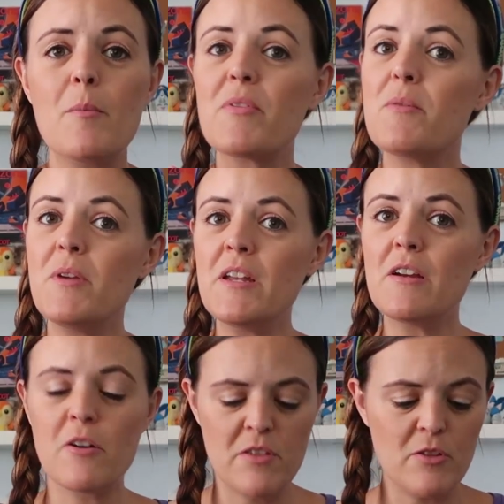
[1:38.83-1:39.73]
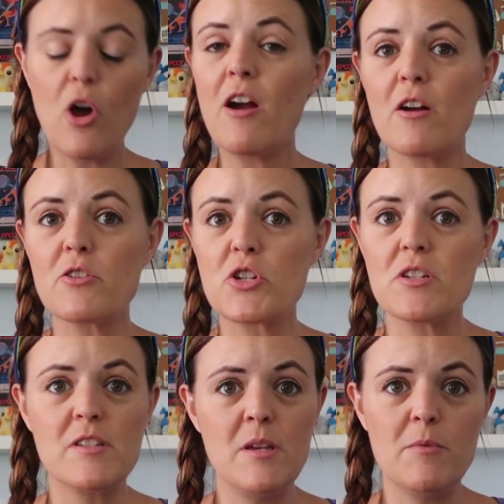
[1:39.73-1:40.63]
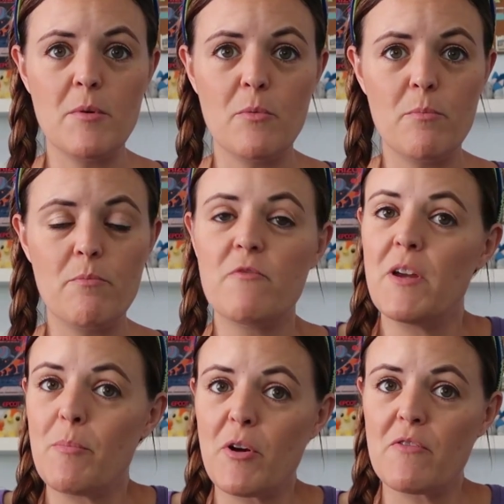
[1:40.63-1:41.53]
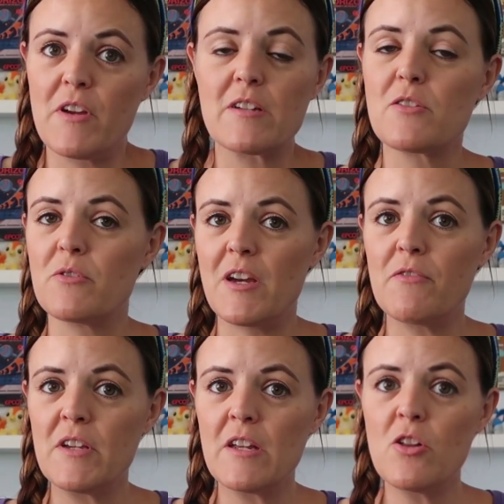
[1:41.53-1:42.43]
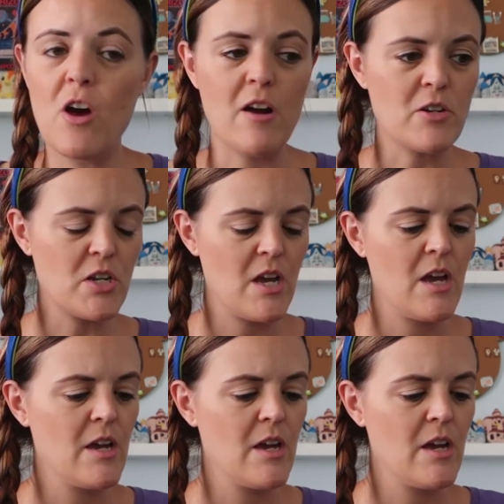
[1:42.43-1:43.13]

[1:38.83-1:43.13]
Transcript: But the large seemed to fit perfect. So definitely get a large.